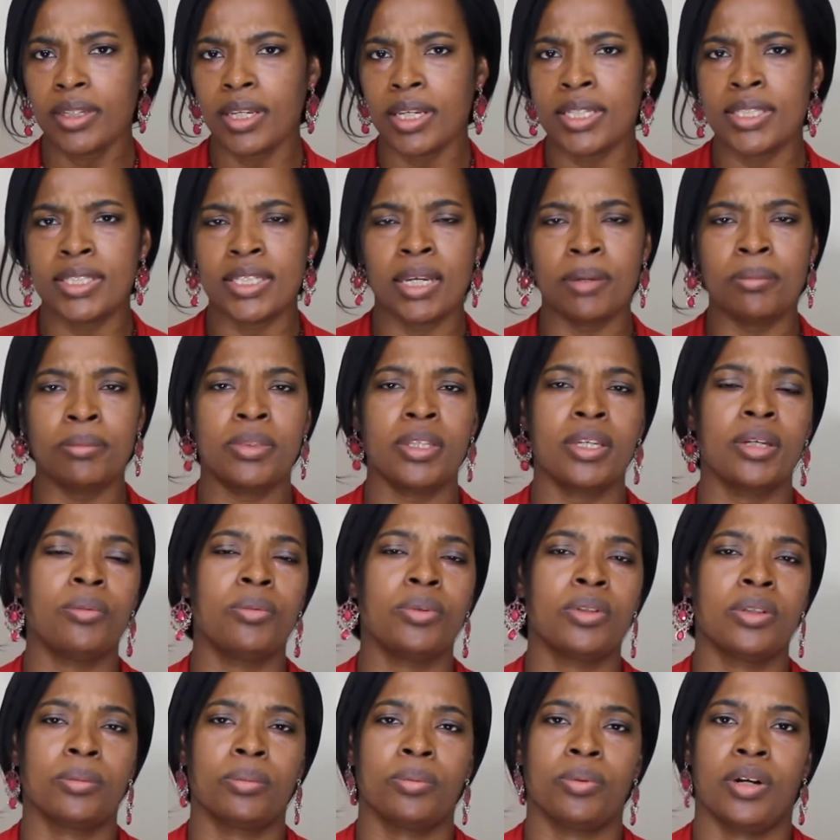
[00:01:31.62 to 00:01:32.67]
Same thing
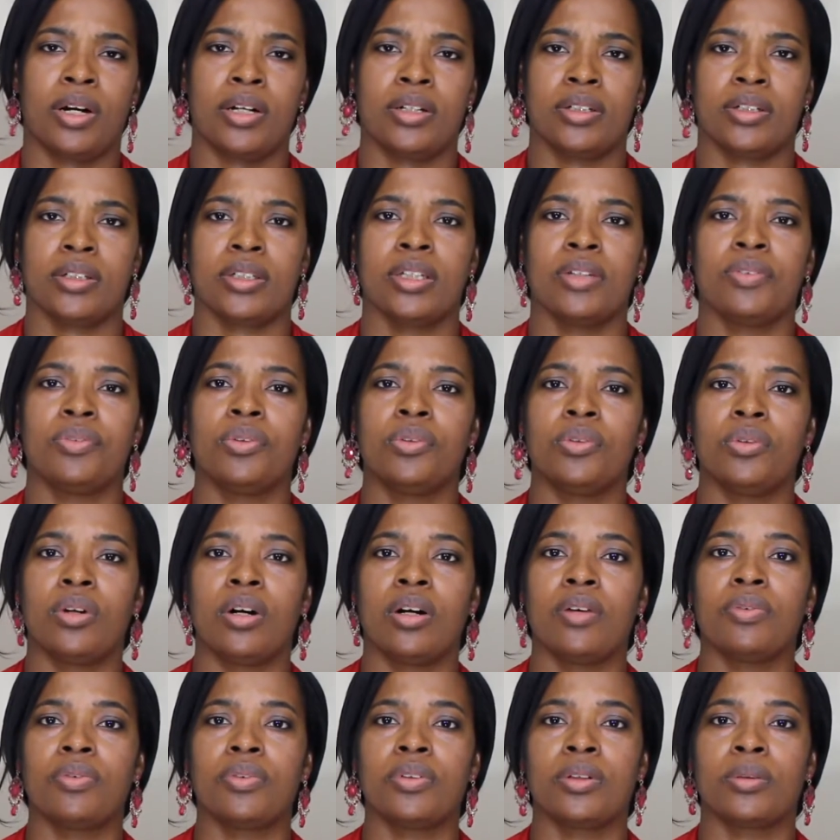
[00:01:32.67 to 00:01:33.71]
with a product. If you're
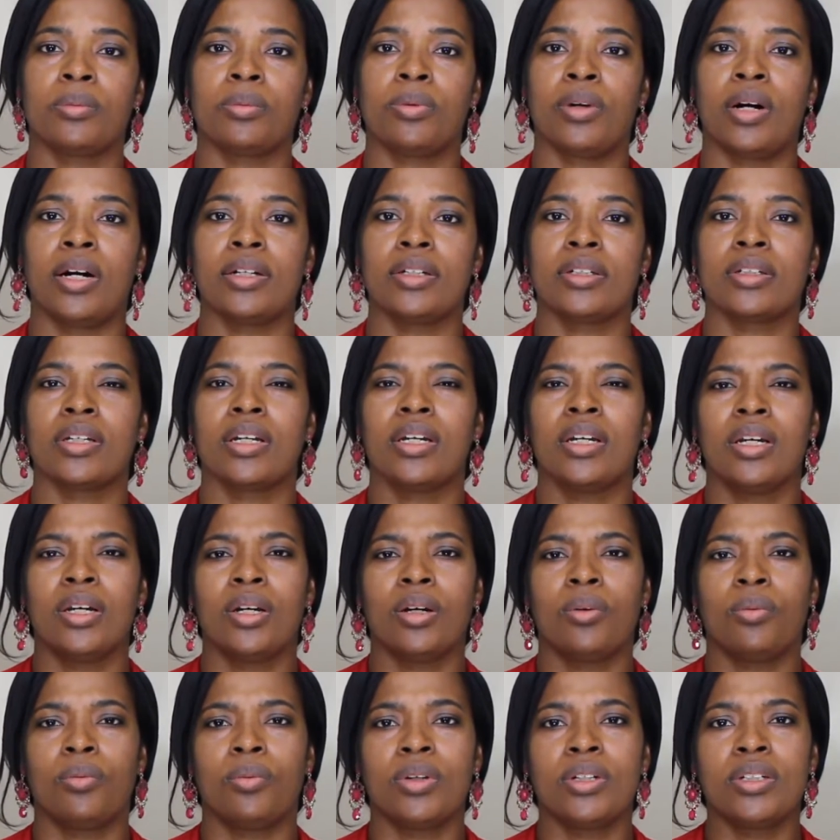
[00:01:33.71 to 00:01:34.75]
offering a product,
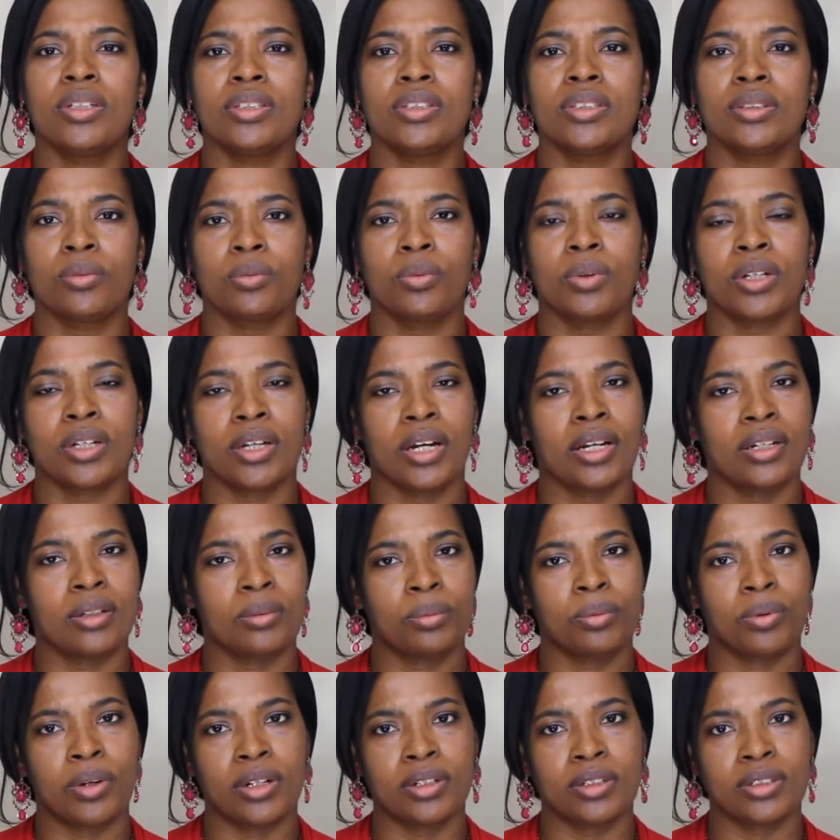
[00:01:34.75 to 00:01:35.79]
what kind of
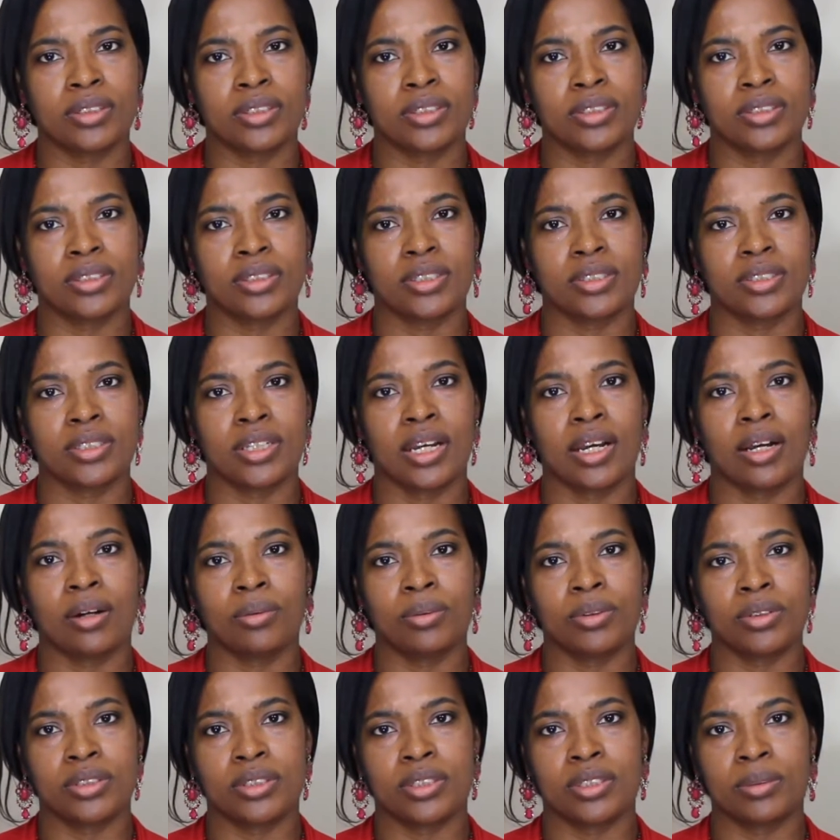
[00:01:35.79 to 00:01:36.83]
product is this? How
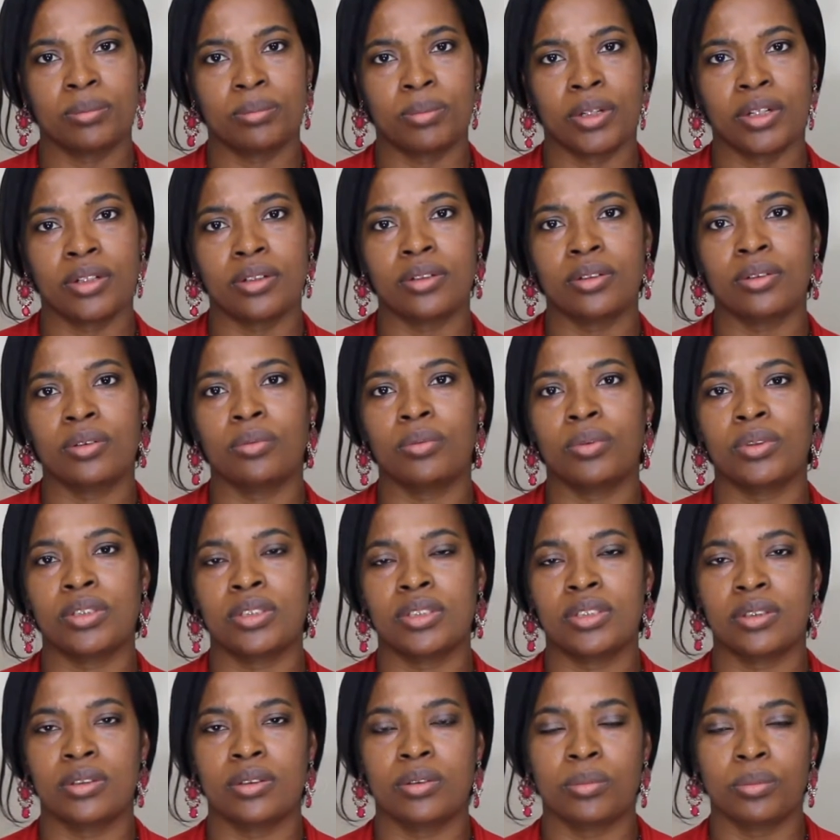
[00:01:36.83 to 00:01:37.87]
is this better? What
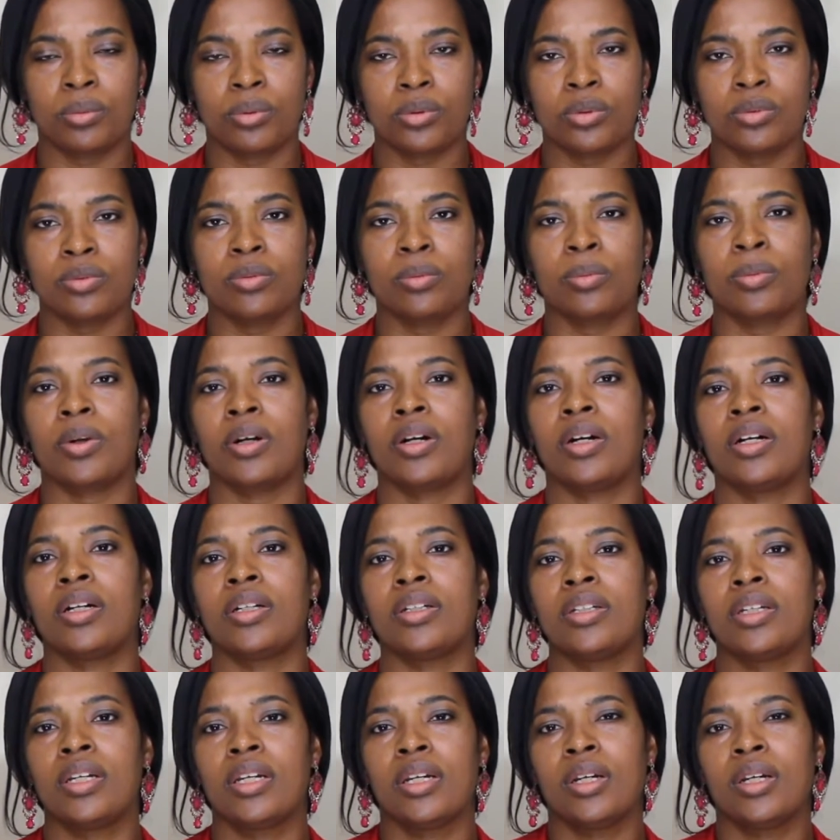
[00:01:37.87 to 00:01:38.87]
is it improve upon?